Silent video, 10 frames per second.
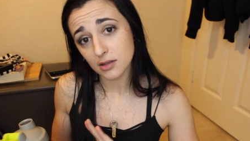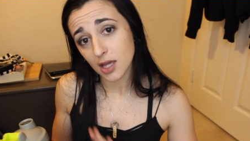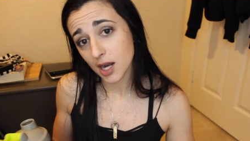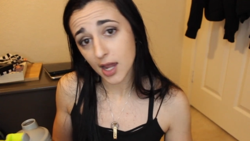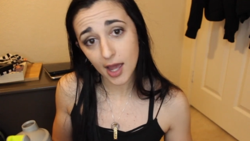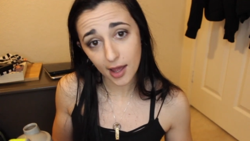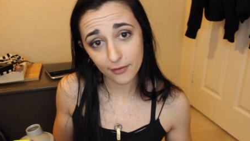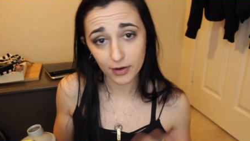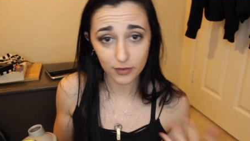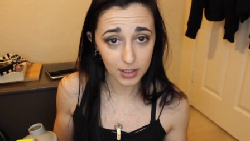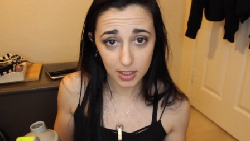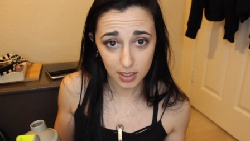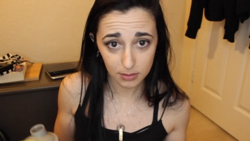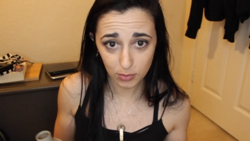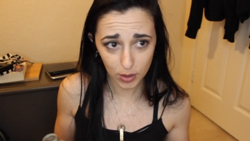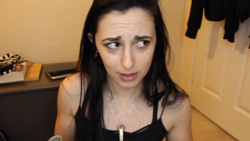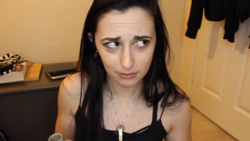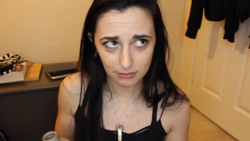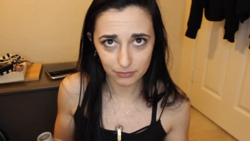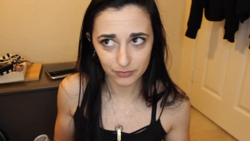that I have every morning.